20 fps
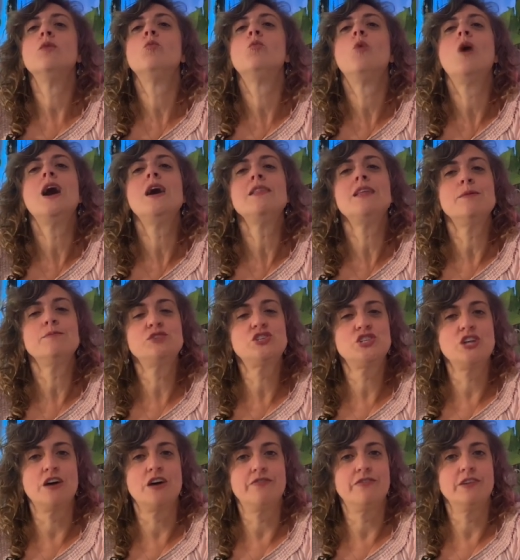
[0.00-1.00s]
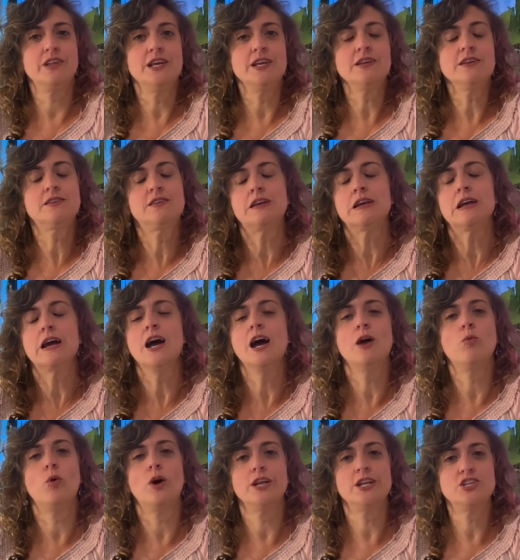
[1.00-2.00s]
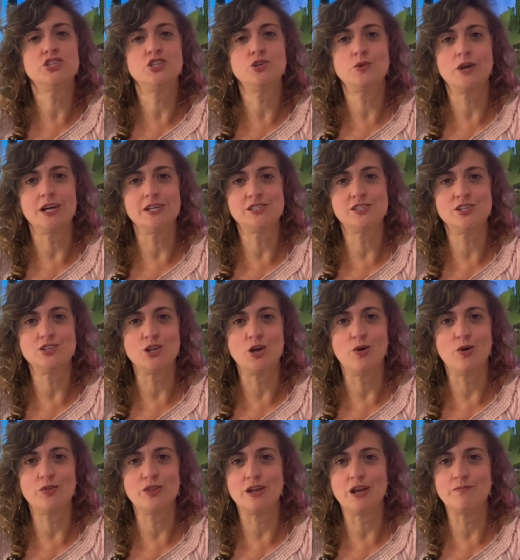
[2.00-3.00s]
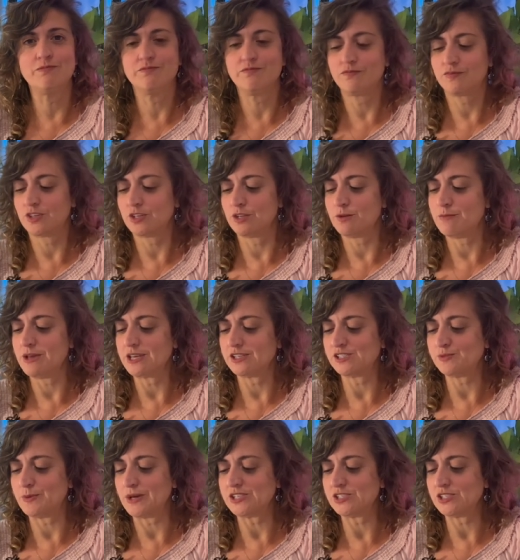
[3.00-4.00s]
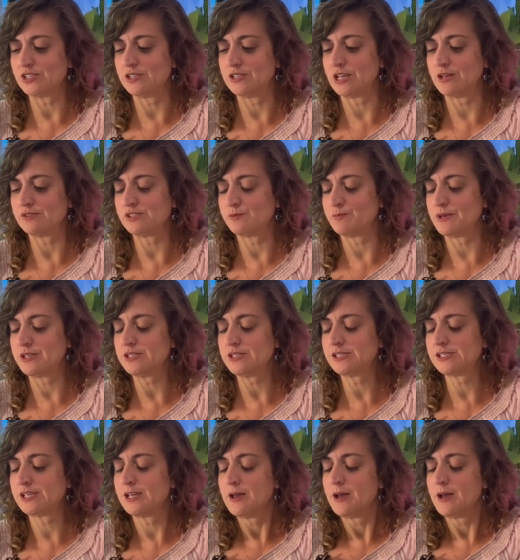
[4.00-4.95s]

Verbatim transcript: While I'm shuffling, I wanted you guys to know that I'm going to make a special announcement